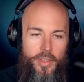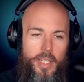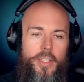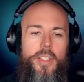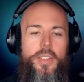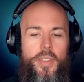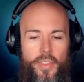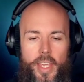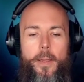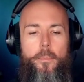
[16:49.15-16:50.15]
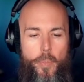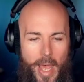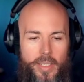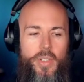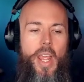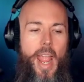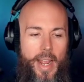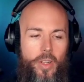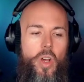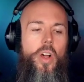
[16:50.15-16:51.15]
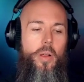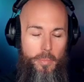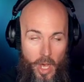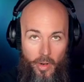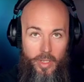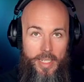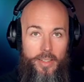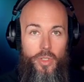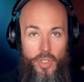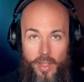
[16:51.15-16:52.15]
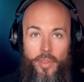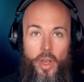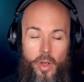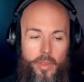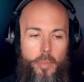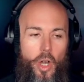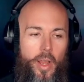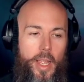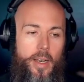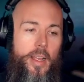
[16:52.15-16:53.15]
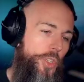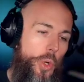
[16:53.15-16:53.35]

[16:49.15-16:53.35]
This is the best analog modeling synth on the market.